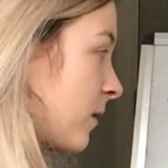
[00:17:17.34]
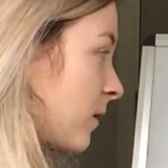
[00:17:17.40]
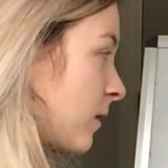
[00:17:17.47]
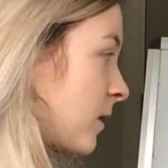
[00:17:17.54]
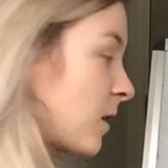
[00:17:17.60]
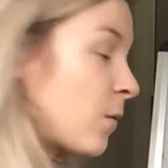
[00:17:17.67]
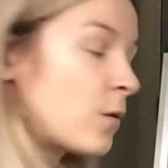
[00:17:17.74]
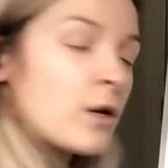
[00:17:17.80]

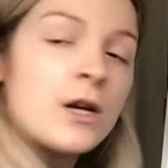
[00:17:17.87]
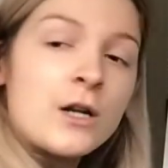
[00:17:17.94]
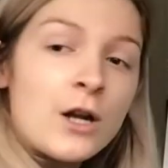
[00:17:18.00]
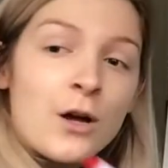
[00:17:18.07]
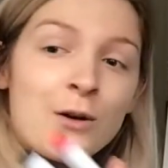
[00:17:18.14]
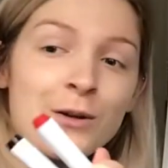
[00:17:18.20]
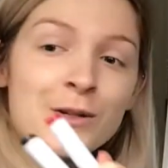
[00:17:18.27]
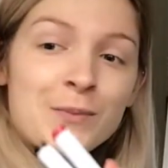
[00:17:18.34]
Someone I know
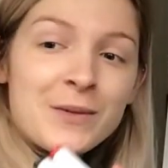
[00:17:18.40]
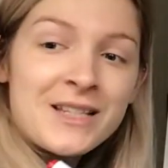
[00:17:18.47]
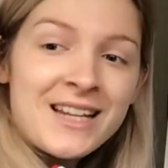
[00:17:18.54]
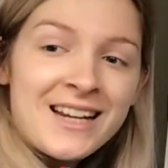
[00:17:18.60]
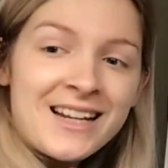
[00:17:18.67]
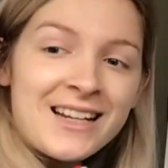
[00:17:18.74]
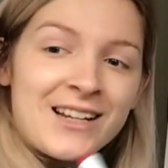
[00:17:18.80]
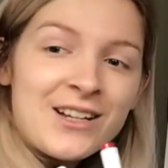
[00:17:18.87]
who's
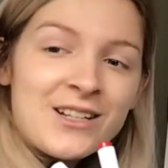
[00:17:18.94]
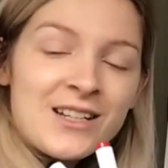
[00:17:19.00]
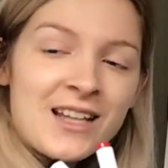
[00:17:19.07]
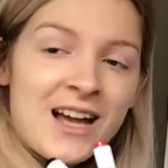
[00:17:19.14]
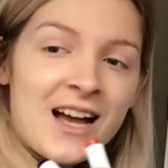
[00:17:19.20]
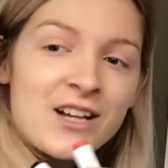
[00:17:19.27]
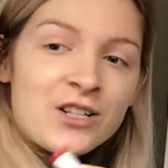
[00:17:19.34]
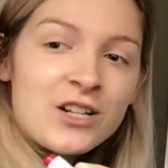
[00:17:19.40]
particularly good at
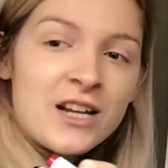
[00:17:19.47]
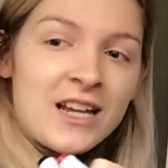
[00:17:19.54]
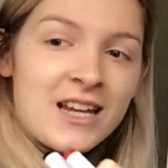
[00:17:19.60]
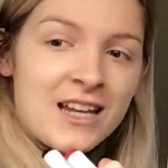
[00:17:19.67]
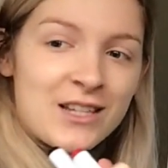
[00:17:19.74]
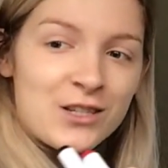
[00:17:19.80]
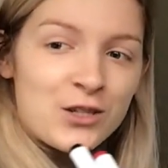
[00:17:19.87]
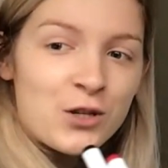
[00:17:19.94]
that actually
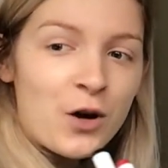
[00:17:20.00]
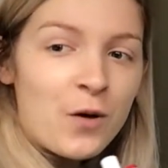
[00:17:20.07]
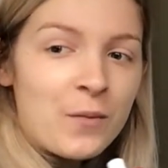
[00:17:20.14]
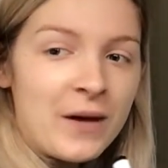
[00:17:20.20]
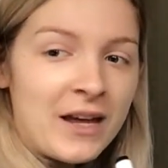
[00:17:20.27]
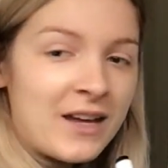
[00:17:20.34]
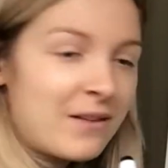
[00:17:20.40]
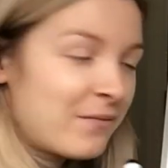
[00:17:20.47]
is
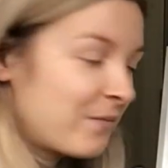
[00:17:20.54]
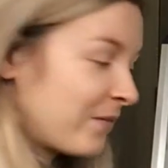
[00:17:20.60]
Tommy.